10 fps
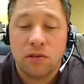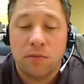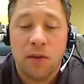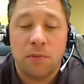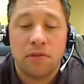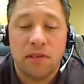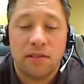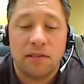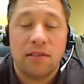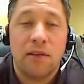September
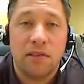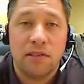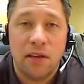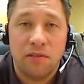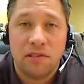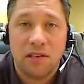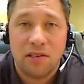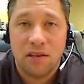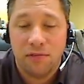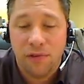sits at
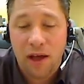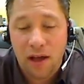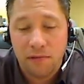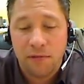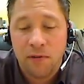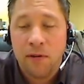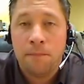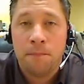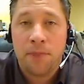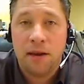77.65.
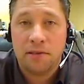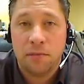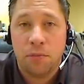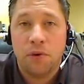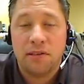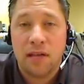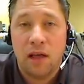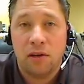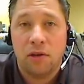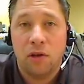That is a pretty
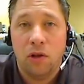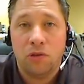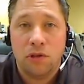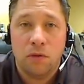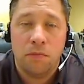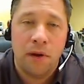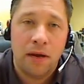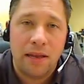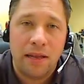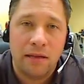solid close here, but
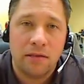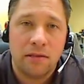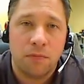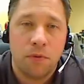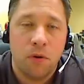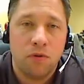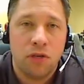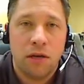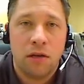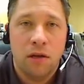it is
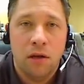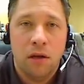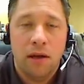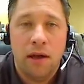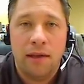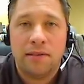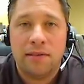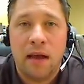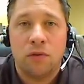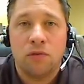approaching uh, its
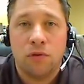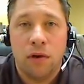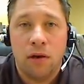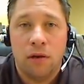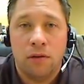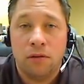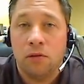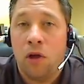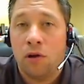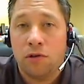down uh,
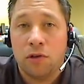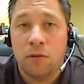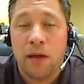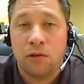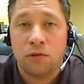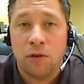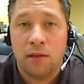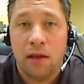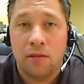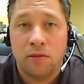its longer term
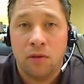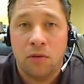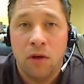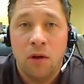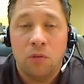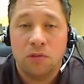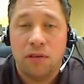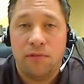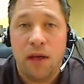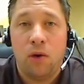downtrend line. So we'll
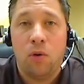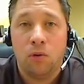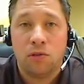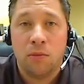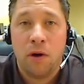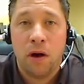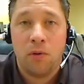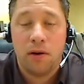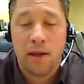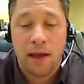see if that holds
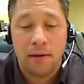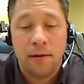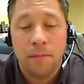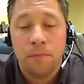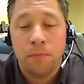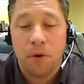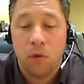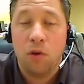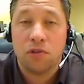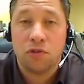tomorrow or not. But
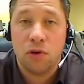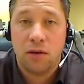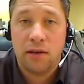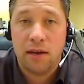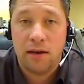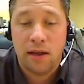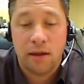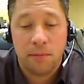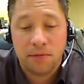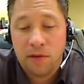it was a strong day
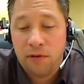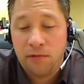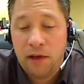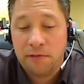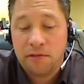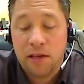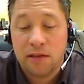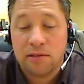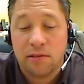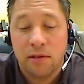today, up 75
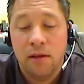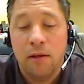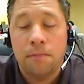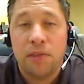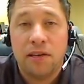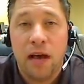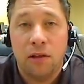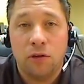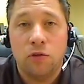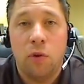cents. The
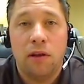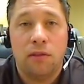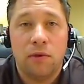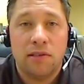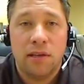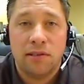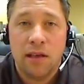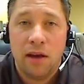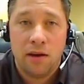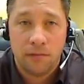dollar 23 cents
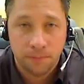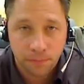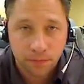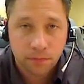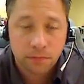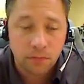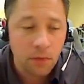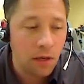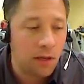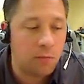higher.
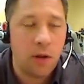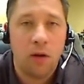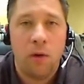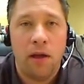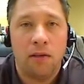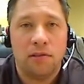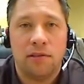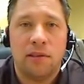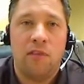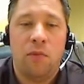It's been a while
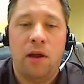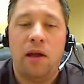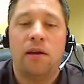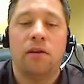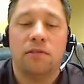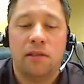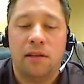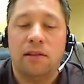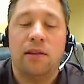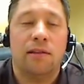since I've been on here
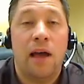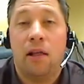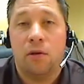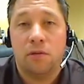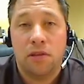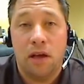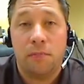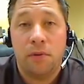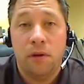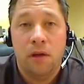saying that the dollar was
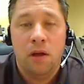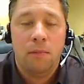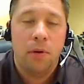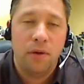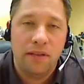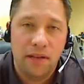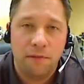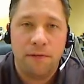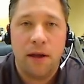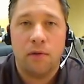up, but we
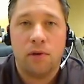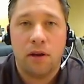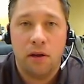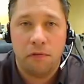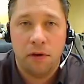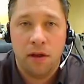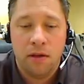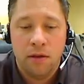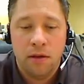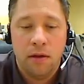did find a
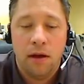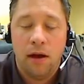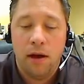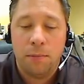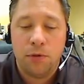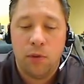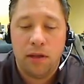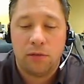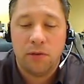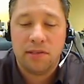recovery uh, up
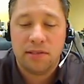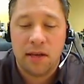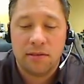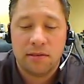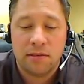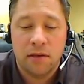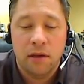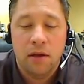23 cents.